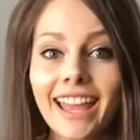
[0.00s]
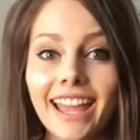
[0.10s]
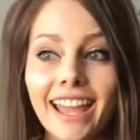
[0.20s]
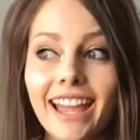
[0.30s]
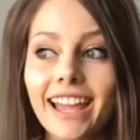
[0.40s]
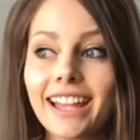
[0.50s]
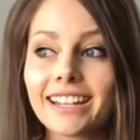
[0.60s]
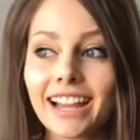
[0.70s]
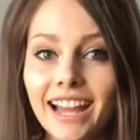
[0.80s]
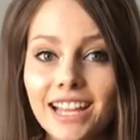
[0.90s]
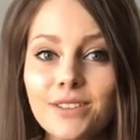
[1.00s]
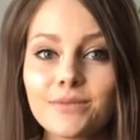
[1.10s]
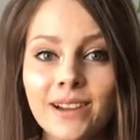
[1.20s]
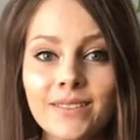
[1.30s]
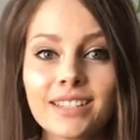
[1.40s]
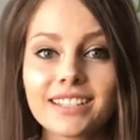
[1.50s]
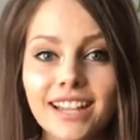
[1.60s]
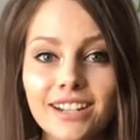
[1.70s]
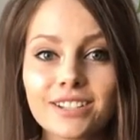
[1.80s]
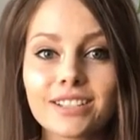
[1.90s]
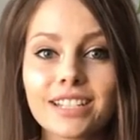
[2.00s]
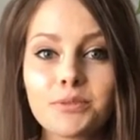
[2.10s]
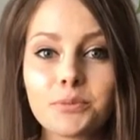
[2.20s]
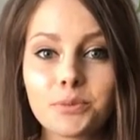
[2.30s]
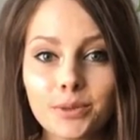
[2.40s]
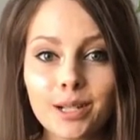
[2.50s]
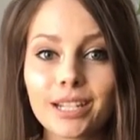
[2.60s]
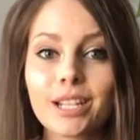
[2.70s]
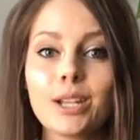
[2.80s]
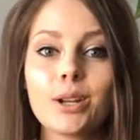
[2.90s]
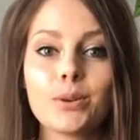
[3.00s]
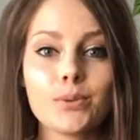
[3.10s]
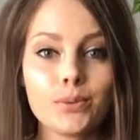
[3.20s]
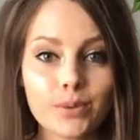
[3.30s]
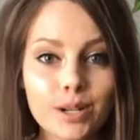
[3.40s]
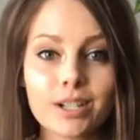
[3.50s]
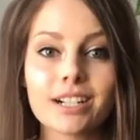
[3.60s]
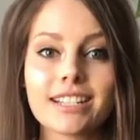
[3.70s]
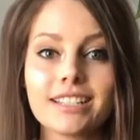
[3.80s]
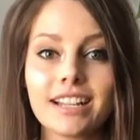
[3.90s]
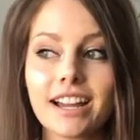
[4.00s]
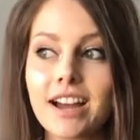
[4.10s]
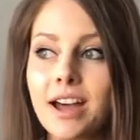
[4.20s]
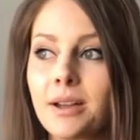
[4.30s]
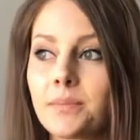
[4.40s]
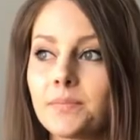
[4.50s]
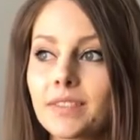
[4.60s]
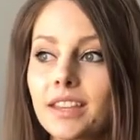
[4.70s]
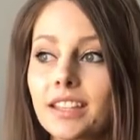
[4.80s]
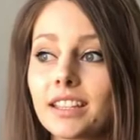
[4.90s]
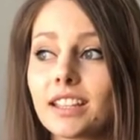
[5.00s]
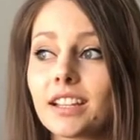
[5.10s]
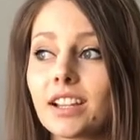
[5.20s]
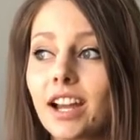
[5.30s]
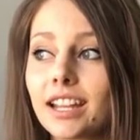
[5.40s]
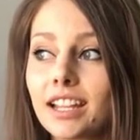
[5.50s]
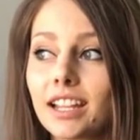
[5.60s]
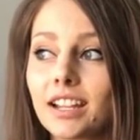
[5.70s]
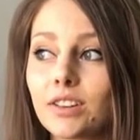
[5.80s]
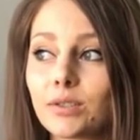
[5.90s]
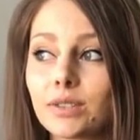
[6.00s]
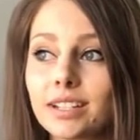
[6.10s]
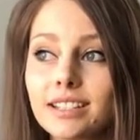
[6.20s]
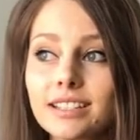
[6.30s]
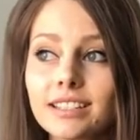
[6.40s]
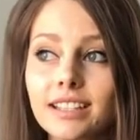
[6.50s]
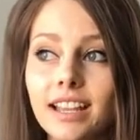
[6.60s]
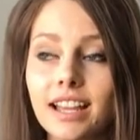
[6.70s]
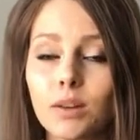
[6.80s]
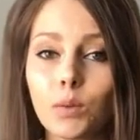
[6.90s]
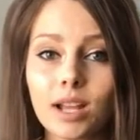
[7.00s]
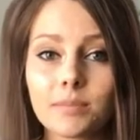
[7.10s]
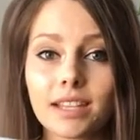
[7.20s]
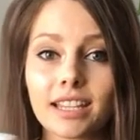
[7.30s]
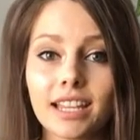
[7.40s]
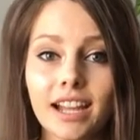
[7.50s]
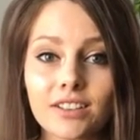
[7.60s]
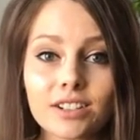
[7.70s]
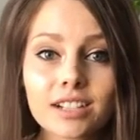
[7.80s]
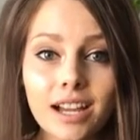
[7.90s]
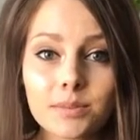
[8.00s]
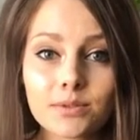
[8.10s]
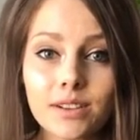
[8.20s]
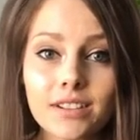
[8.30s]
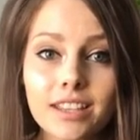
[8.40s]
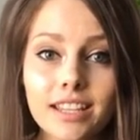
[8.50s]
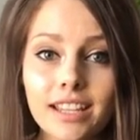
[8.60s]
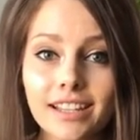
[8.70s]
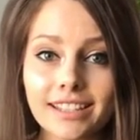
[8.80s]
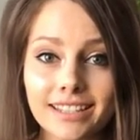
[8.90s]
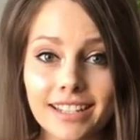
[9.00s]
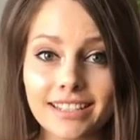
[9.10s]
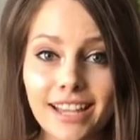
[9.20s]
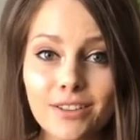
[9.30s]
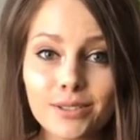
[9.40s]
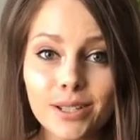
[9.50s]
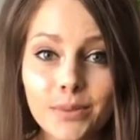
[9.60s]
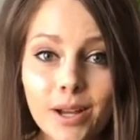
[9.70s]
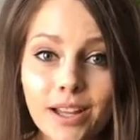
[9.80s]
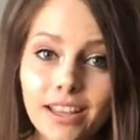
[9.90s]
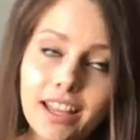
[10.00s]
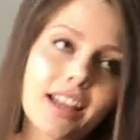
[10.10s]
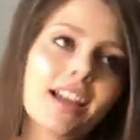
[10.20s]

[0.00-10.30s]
And I have found this actually really works. Cutting grease and wiping the countertops for everything, it does that really well.